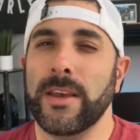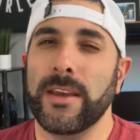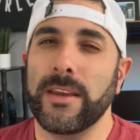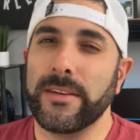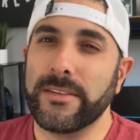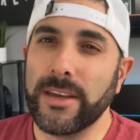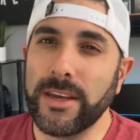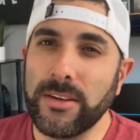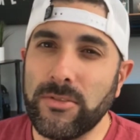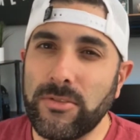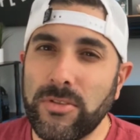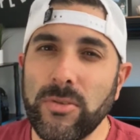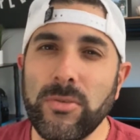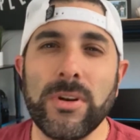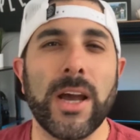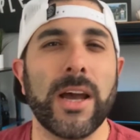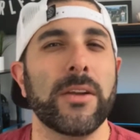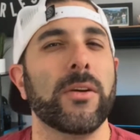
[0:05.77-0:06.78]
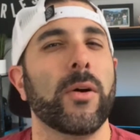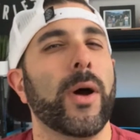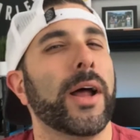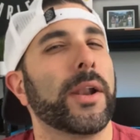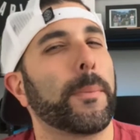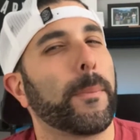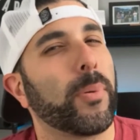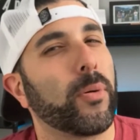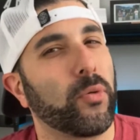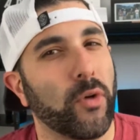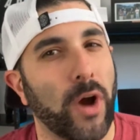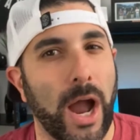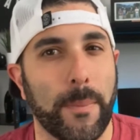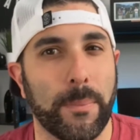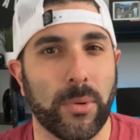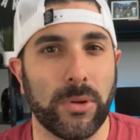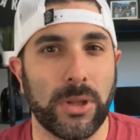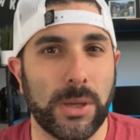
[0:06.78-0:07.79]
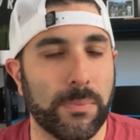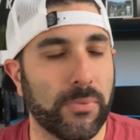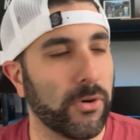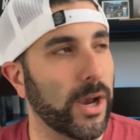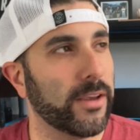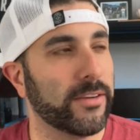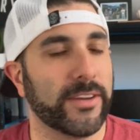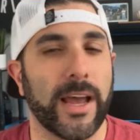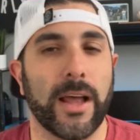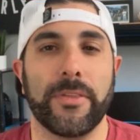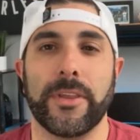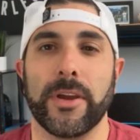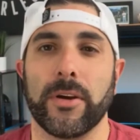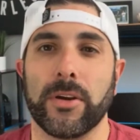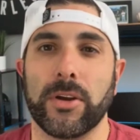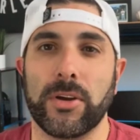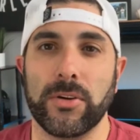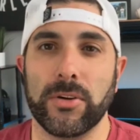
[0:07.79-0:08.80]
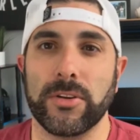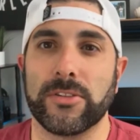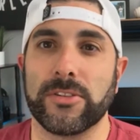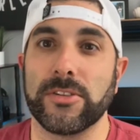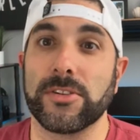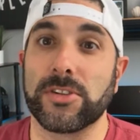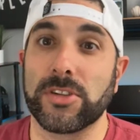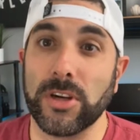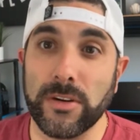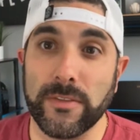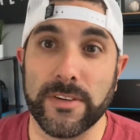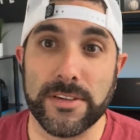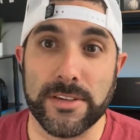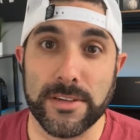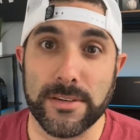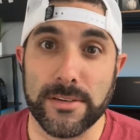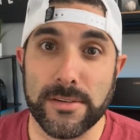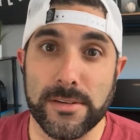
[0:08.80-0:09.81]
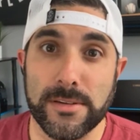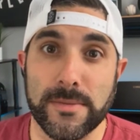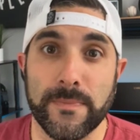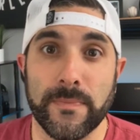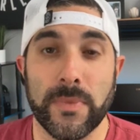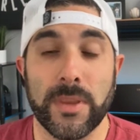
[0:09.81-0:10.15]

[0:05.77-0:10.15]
is they do not know how to properly price out their goods and services.